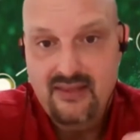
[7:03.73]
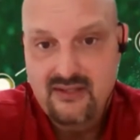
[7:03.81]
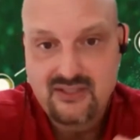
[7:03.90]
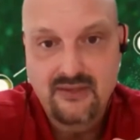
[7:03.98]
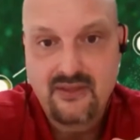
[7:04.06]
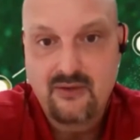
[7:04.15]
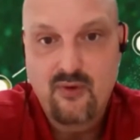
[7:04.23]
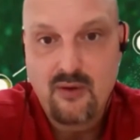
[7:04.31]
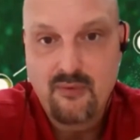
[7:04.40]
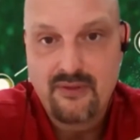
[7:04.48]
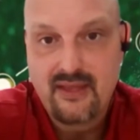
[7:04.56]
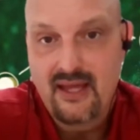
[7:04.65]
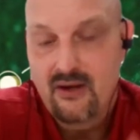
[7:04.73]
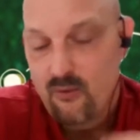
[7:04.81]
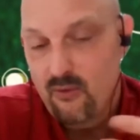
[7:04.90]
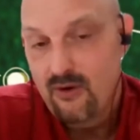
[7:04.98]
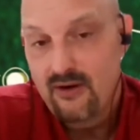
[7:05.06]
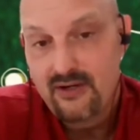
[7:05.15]
There's nothing wrong with that.
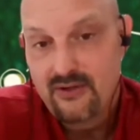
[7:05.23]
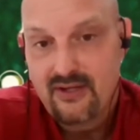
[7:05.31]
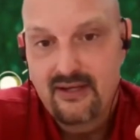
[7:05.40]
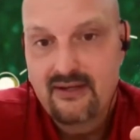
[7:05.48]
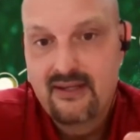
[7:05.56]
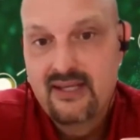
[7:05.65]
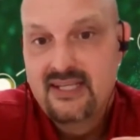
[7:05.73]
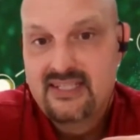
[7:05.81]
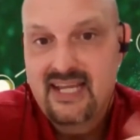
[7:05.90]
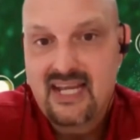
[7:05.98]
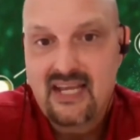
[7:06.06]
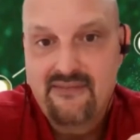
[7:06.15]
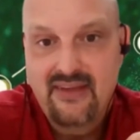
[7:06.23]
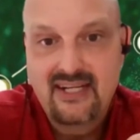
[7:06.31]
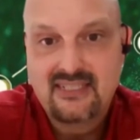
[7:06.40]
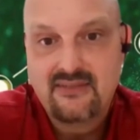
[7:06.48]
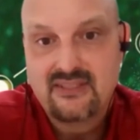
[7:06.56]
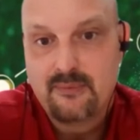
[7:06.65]
Or you can take
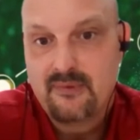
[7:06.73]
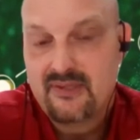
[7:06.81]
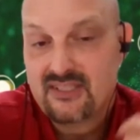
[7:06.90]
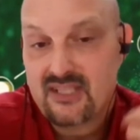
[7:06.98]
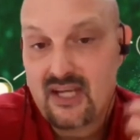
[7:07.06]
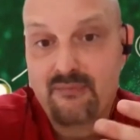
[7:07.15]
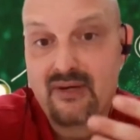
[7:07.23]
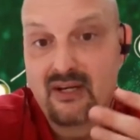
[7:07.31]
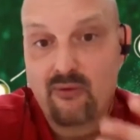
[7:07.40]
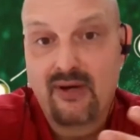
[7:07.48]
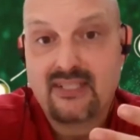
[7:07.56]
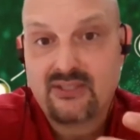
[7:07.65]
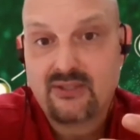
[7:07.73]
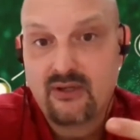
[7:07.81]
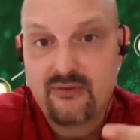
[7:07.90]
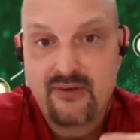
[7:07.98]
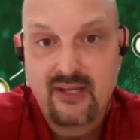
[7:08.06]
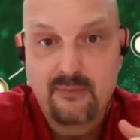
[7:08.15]
advantage of some of these government grants that
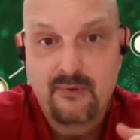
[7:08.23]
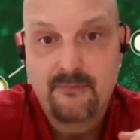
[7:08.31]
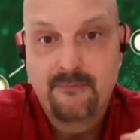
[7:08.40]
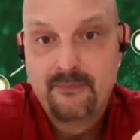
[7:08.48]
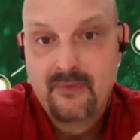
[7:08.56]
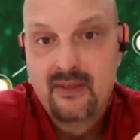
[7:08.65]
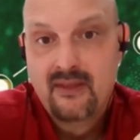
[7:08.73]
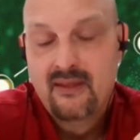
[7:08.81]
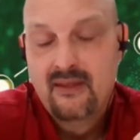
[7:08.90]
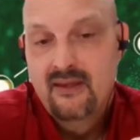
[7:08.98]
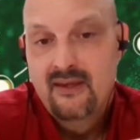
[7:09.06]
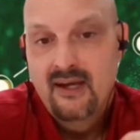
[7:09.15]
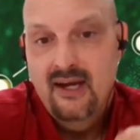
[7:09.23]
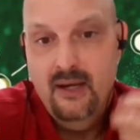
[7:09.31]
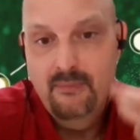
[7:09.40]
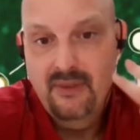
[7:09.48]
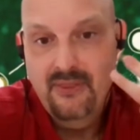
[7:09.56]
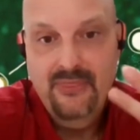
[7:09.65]
are
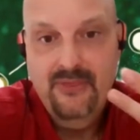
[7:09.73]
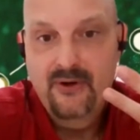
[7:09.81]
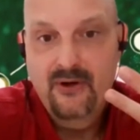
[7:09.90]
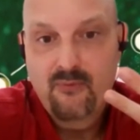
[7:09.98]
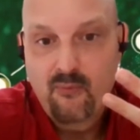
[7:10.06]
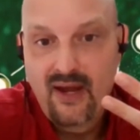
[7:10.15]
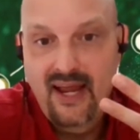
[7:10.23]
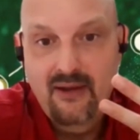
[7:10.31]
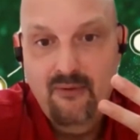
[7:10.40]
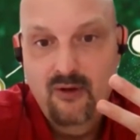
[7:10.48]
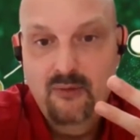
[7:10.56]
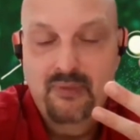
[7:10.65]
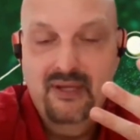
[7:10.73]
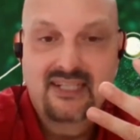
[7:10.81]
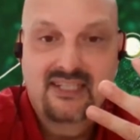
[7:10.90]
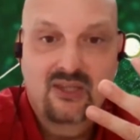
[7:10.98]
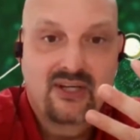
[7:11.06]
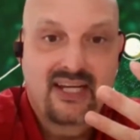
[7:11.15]
available. The third way would be
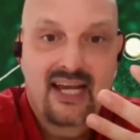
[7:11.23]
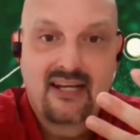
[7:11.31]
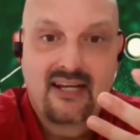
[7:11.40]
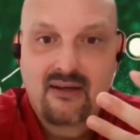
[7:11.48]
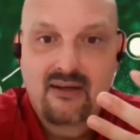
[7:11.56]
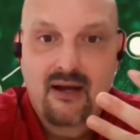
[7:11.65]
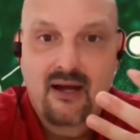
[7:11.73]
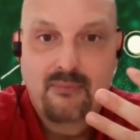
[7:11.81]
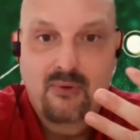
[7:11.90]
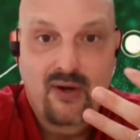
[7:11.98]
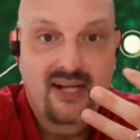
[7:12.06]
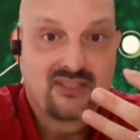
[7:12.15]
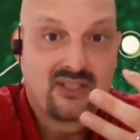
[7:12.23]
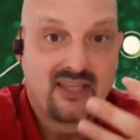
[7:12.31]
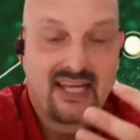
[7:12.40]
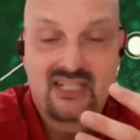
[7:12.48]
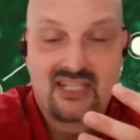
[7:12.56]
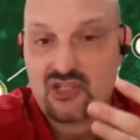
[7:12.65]
to look at grants
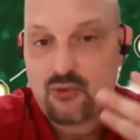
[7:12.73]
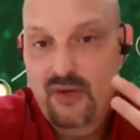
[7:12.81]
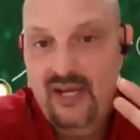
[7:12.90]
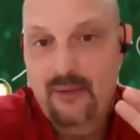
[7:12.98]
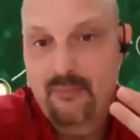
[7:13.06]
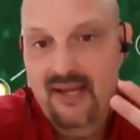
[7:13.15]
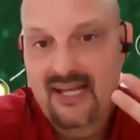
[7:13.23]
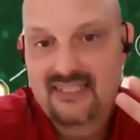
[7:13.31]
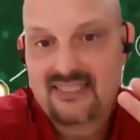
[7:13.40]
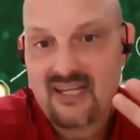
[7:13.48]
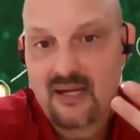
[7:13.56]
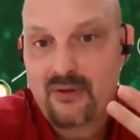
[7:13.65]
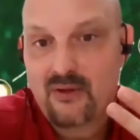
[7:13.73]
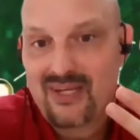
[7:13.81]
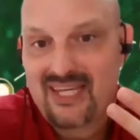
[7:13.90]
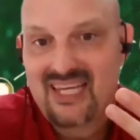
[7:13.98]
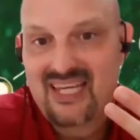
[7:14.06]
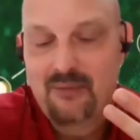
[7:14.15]
like SWEEP,
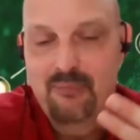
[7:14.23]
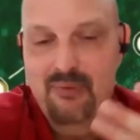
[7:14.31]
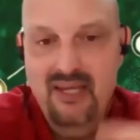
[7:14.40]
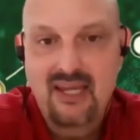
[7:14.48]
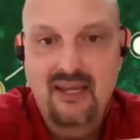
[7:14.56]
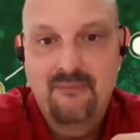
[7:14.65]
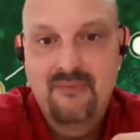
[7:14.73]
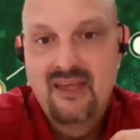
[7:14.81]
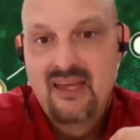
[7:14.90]
SWEEP.